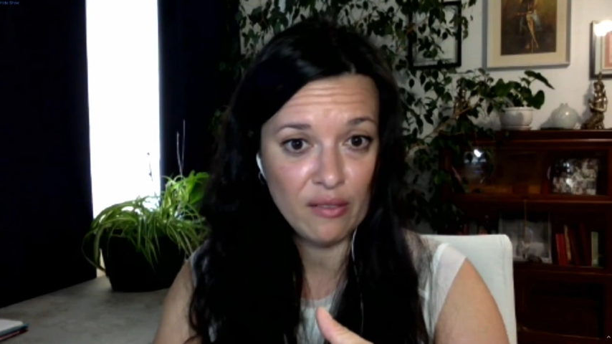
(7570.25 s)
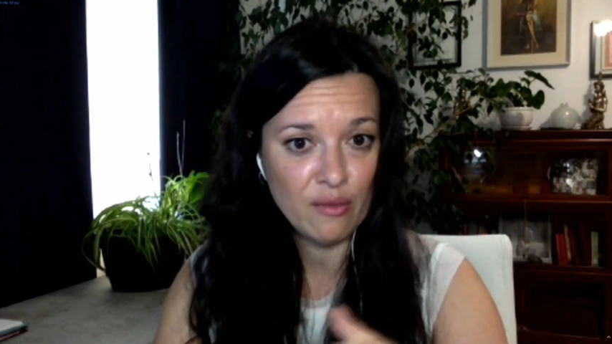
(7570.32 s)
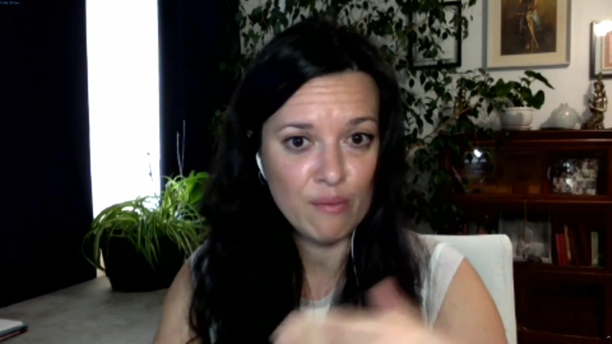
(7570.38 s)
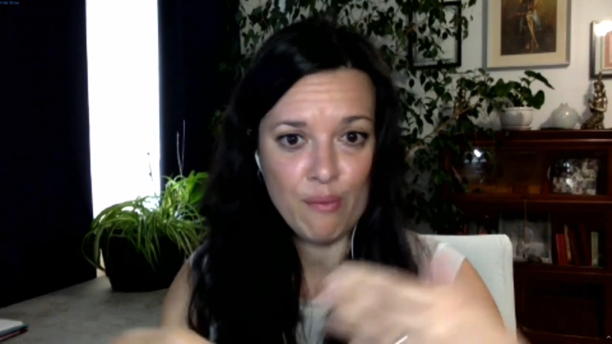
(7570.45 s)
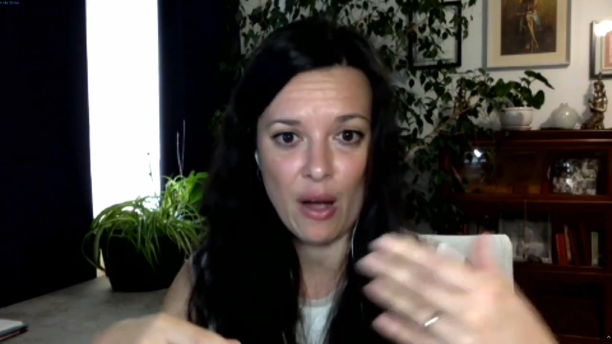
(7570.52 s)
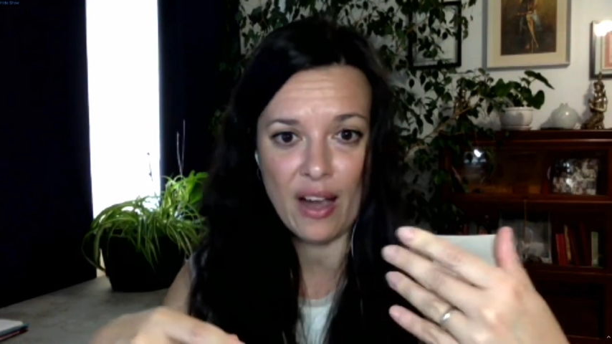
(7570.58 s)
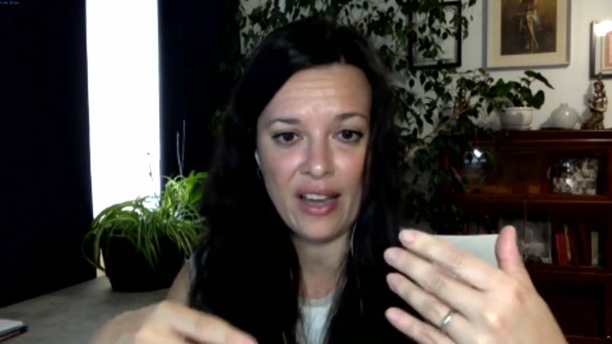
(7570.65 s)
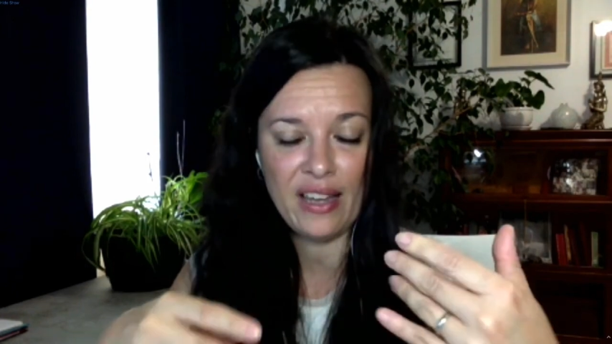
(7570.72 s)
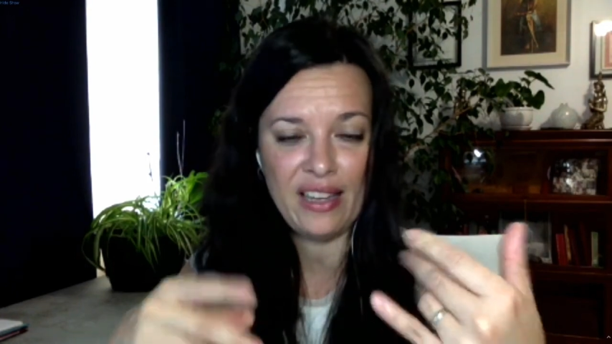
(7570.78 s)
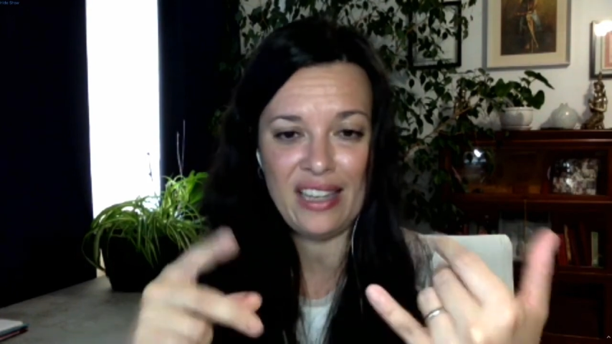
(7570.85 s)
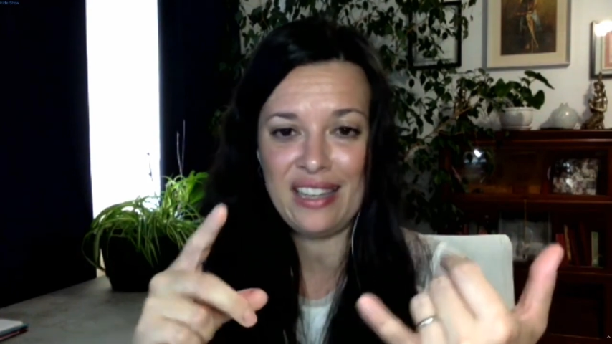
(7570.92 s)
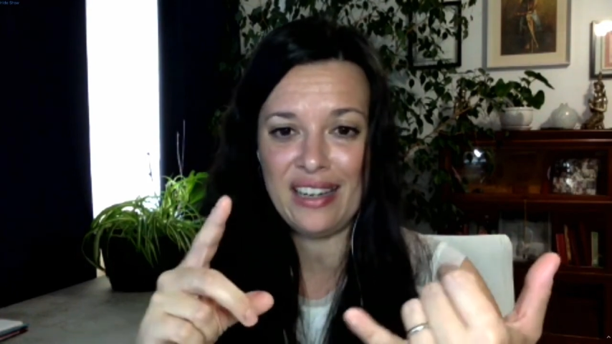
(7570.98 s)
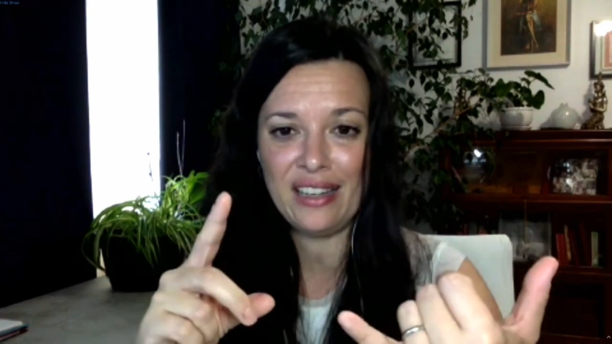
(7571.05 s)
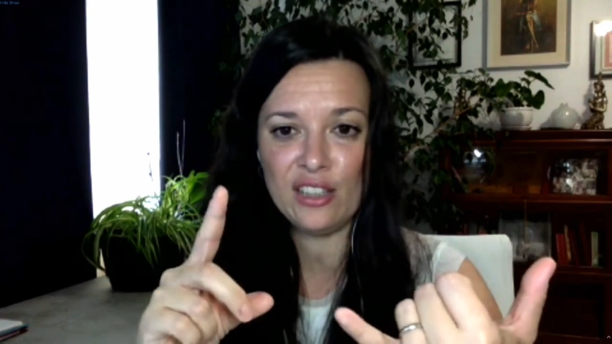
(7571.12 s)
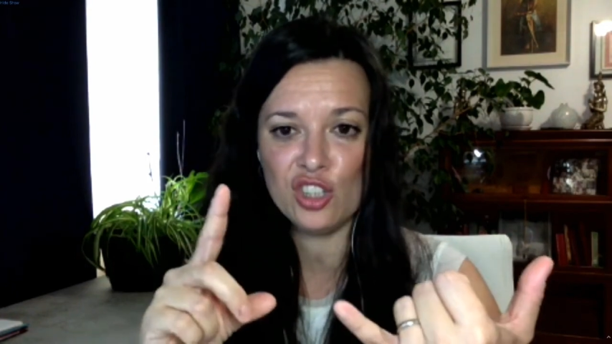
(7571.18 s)
by
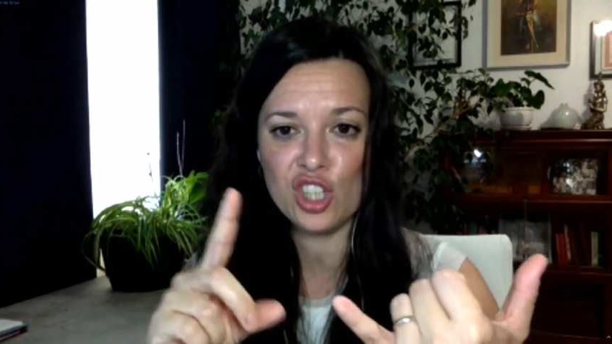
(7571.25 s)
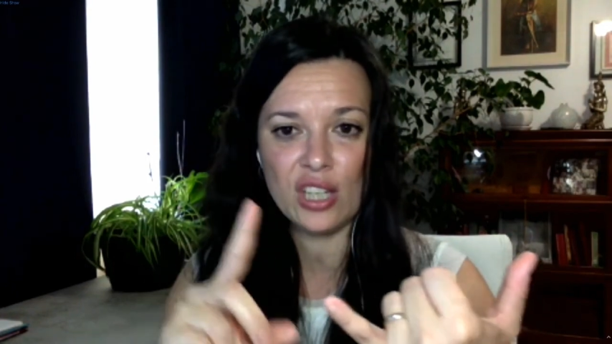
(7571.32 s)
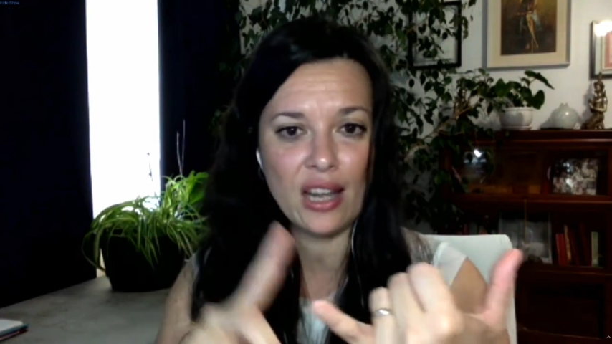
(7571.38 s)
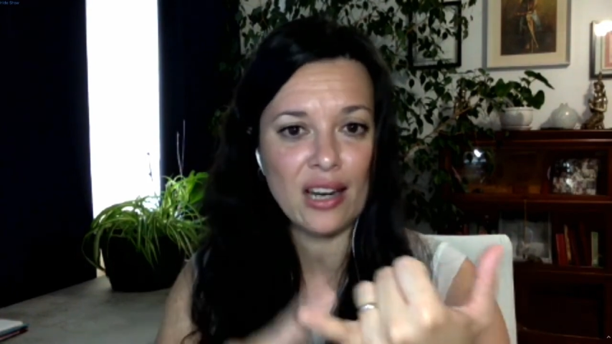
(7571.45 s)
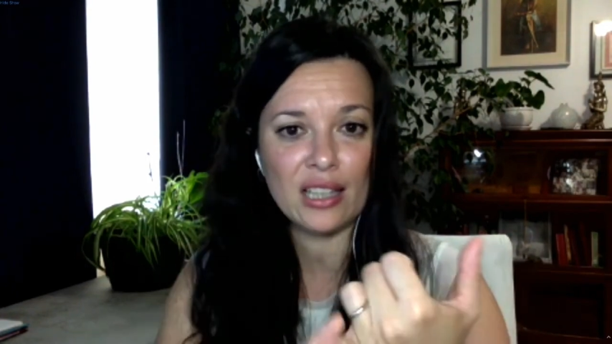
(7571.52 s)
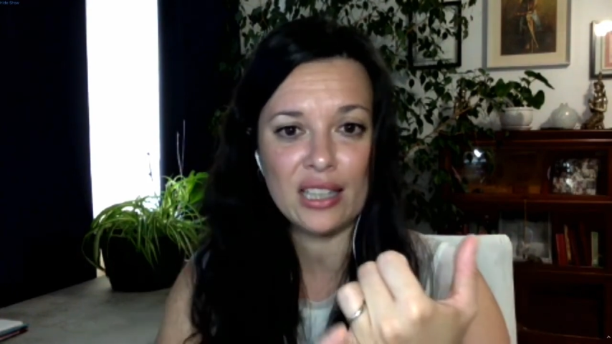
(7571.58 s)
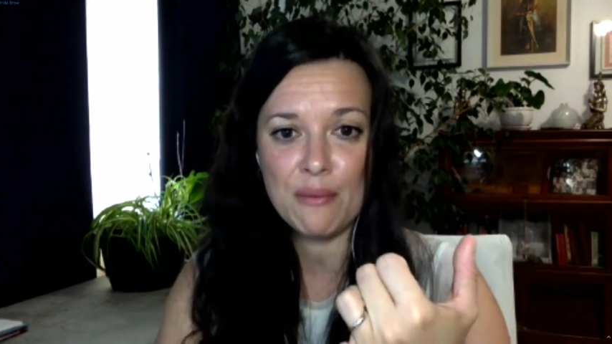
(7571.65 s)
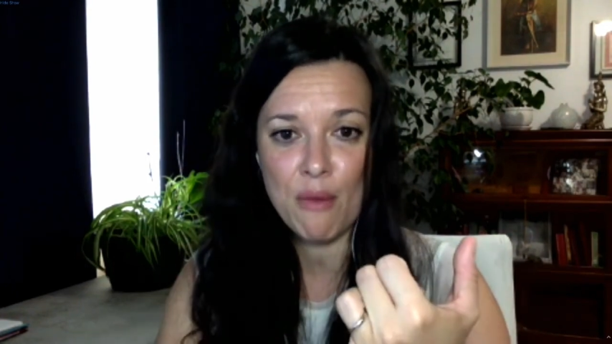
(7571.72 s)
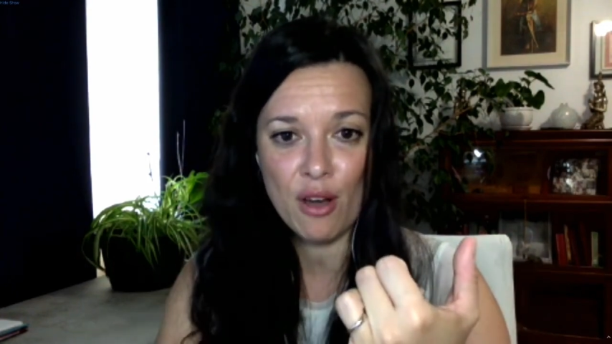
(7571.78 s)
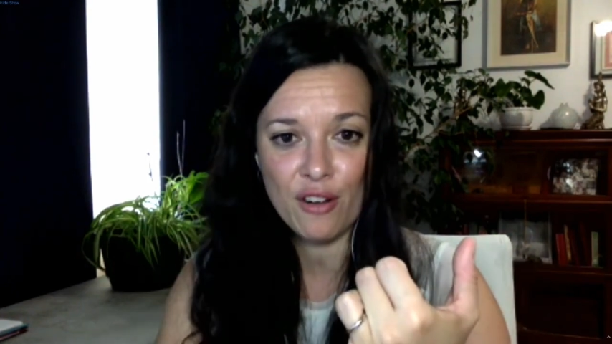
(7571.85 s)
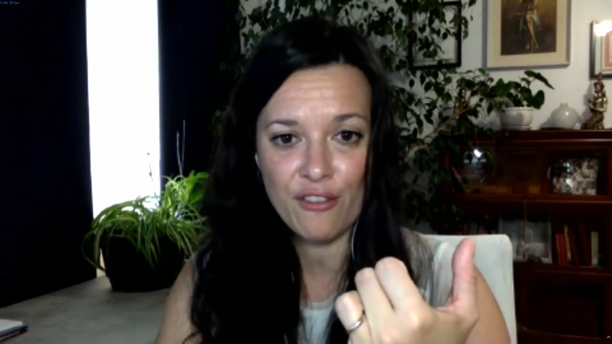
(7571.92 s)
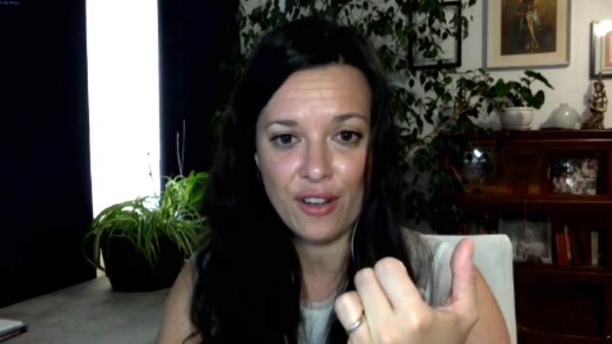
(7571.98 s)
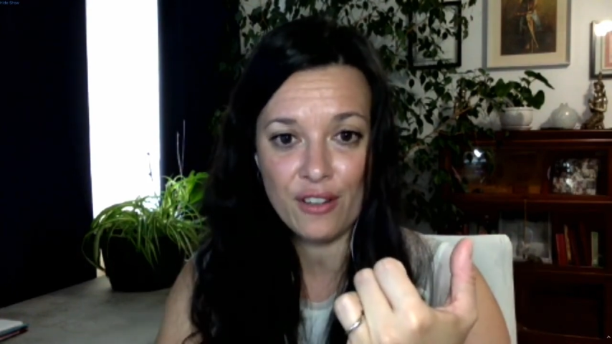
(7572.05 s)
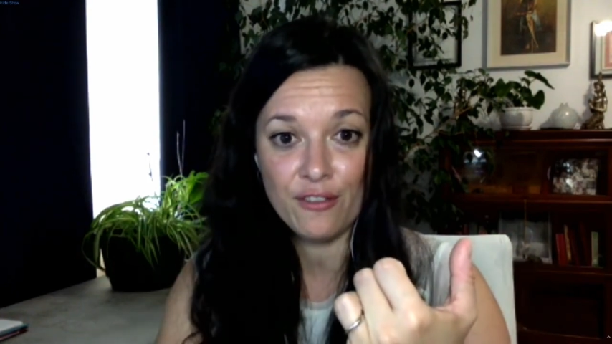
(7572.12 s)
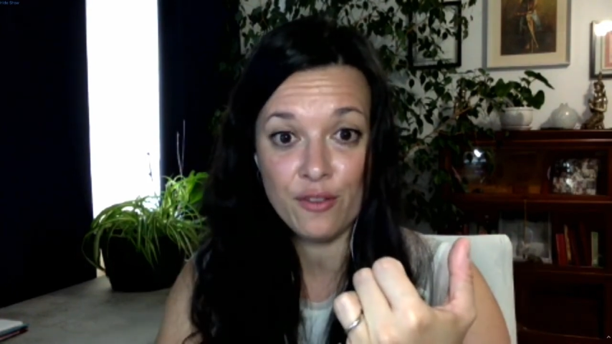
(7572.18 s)
eating genetically
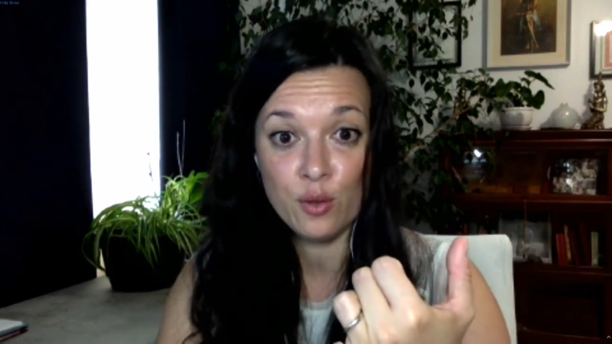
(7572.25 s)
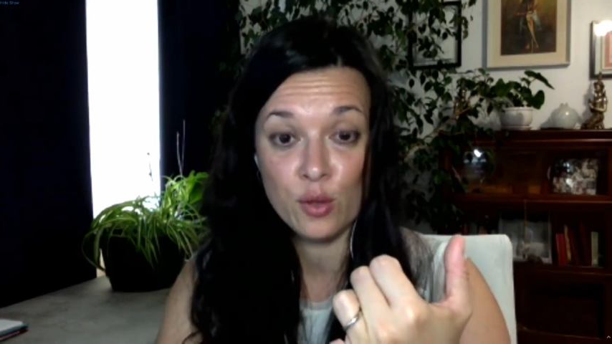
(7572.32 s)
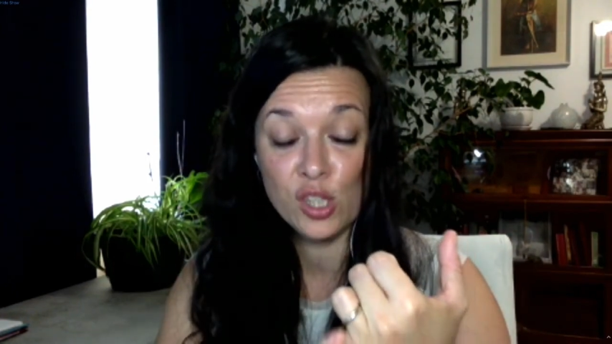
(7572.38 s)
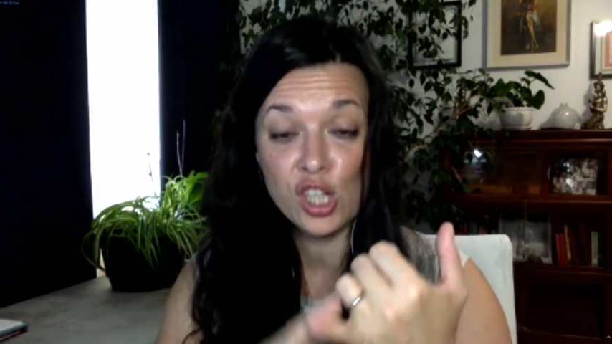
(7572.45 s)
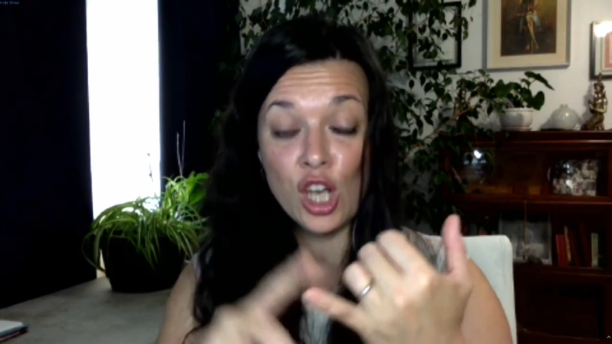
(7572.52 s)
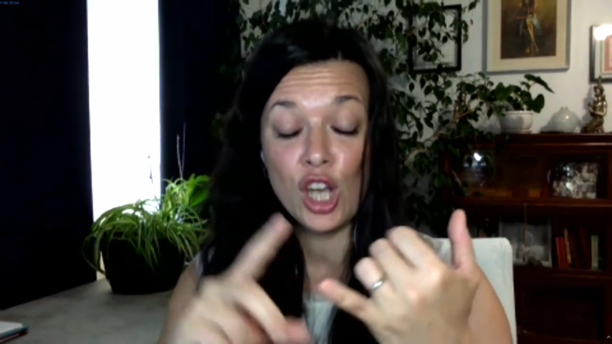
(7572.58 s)
modified foods,